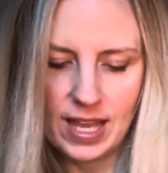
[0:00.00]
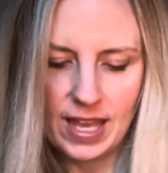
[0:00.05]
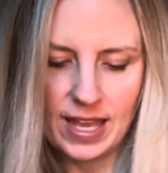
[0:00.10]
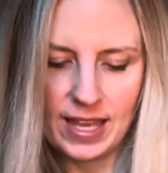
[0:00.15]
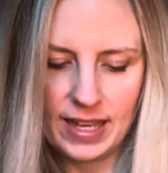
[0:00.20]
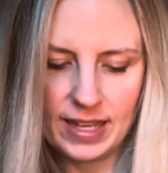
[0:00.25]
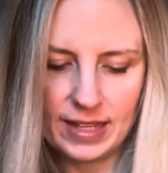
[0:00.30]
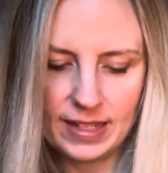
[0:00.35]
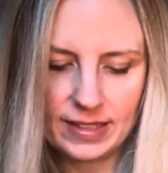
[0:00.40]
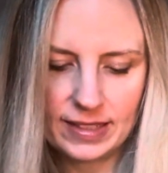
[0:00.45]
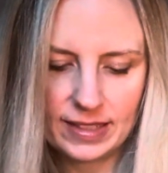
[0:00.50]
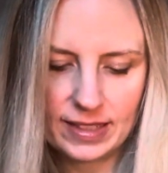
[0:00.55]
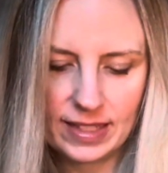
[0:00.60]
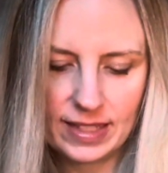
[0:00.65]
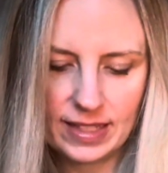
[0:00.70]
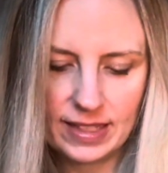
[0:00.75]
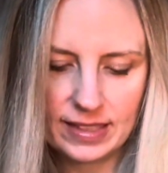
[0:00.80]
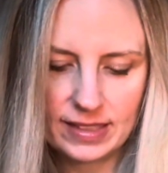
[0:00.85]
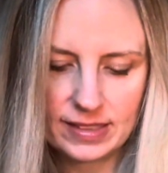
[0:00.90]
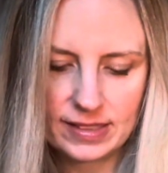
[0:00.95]
And
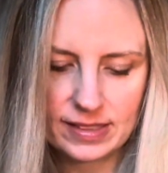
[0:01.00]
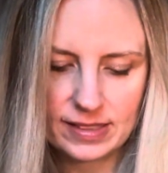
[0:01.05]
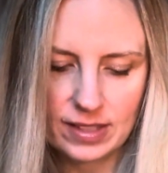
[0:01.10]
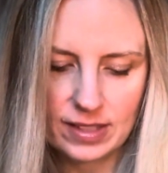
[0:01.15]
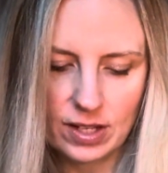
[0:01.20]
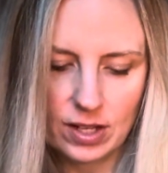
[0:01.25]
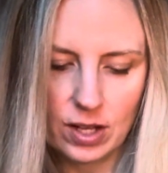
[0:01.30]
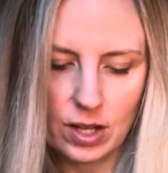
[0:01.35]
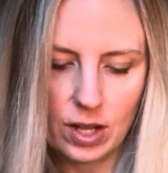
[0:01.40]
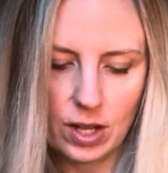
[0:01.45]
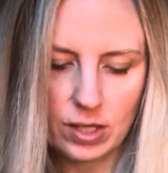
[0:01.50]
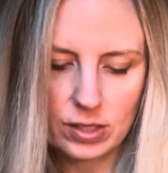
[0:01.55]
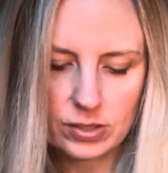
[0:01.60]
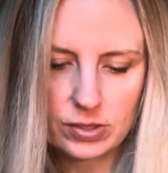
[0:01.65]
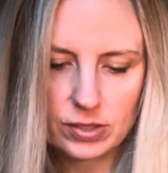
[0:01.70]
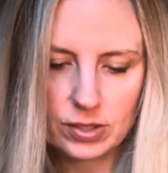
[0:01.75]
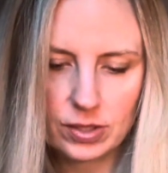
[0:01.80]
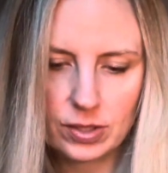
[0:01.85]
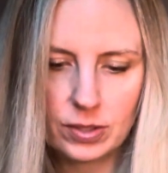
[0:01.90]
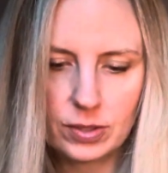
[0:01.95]
it's
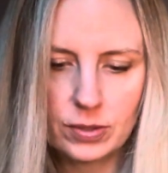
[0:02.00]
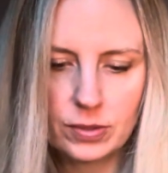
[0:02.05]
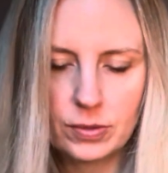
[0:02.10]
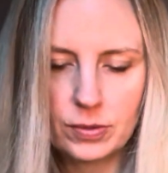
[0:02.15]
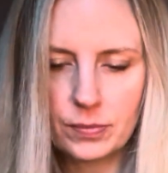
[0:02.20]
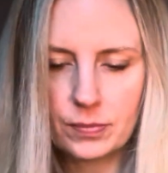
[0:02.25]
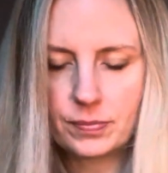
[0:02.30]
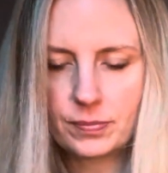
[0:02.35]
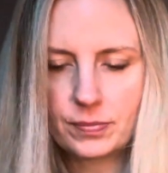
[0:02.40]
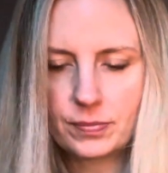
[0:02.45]
also,